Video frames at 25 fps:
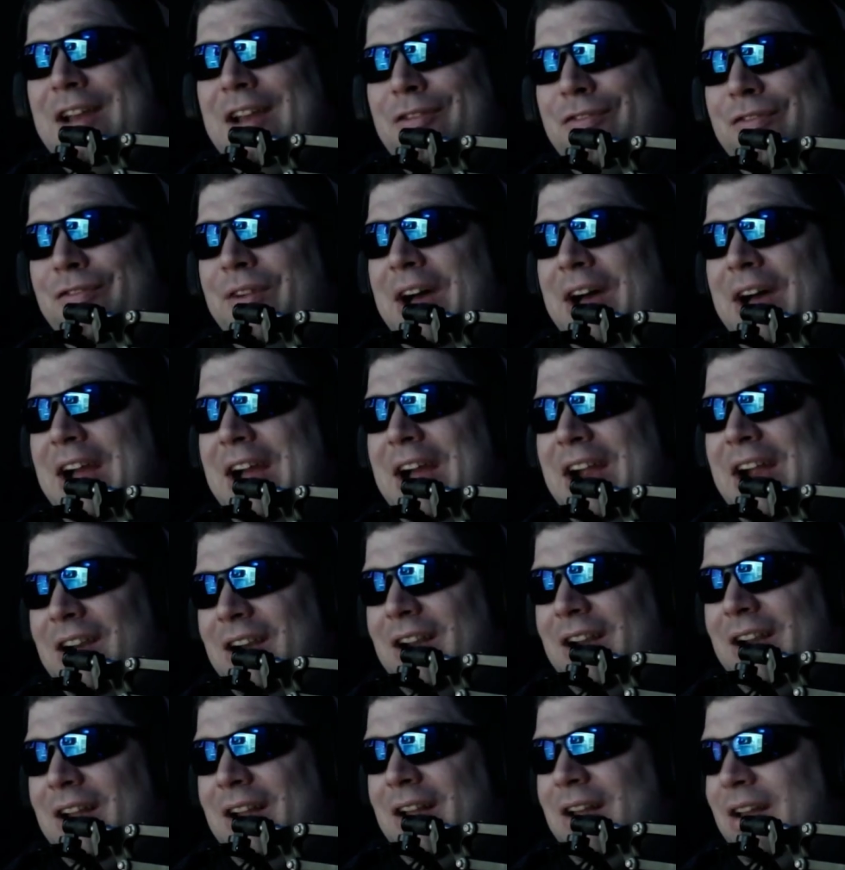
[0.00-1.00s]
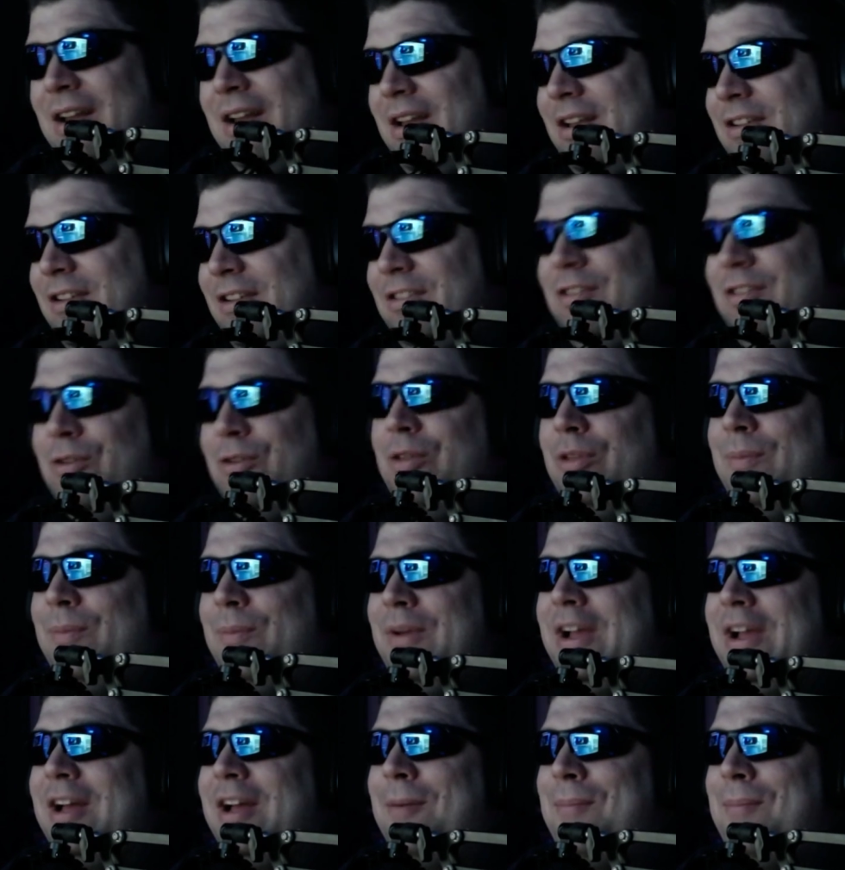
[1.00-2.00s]
of fire to the
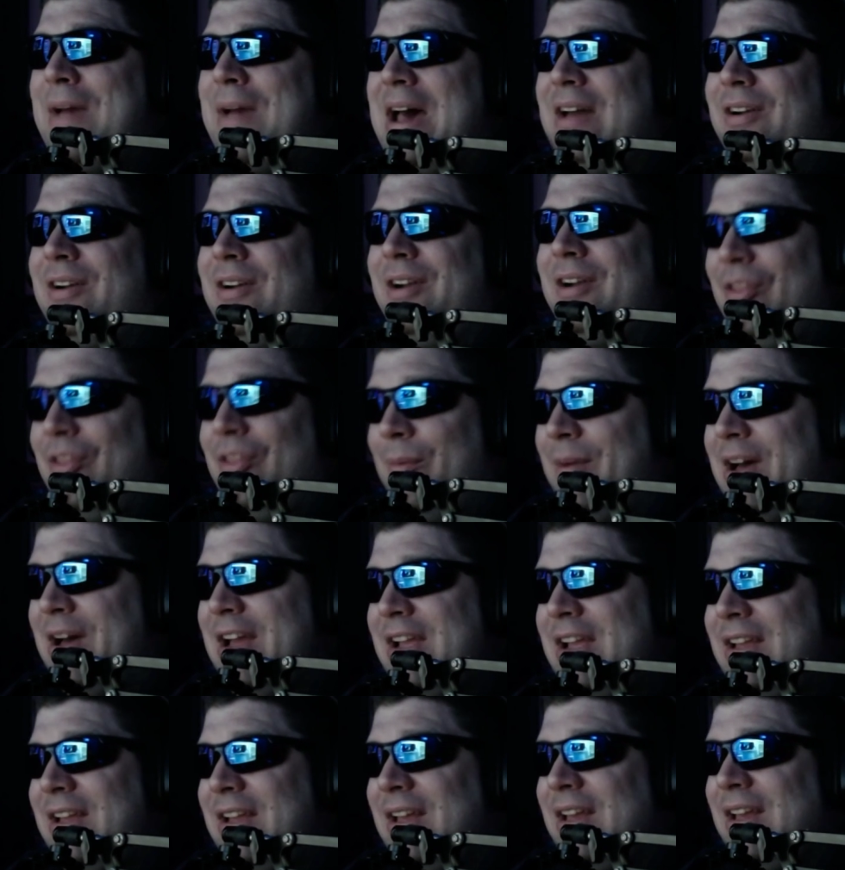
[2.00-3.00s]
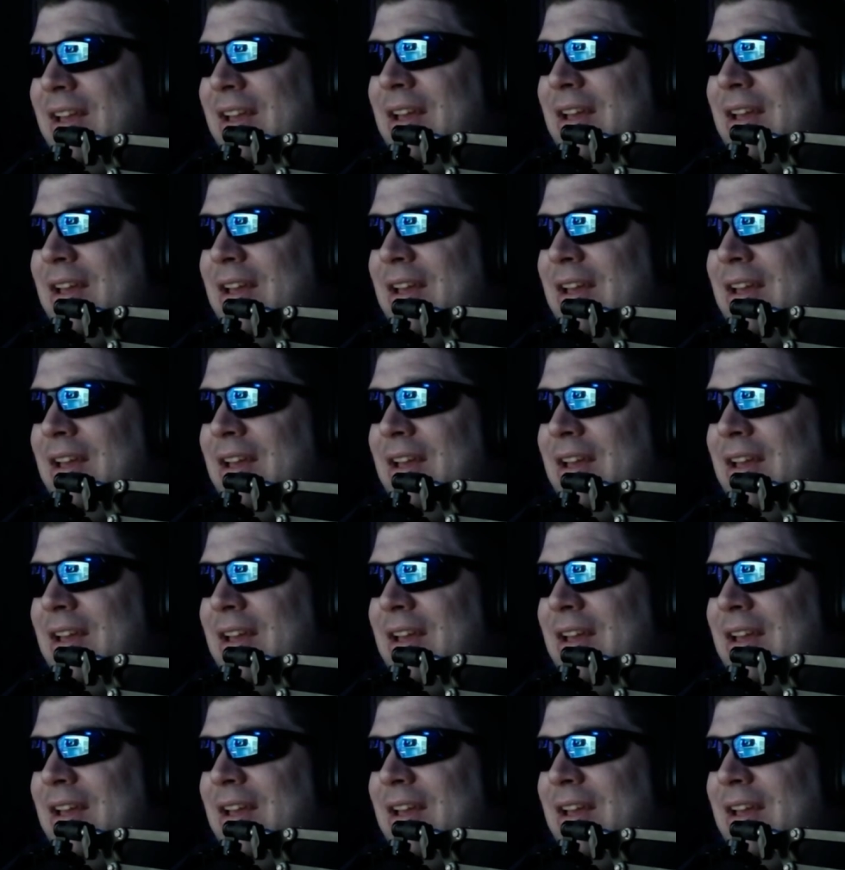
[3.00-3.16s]
pickup pattern on the mic,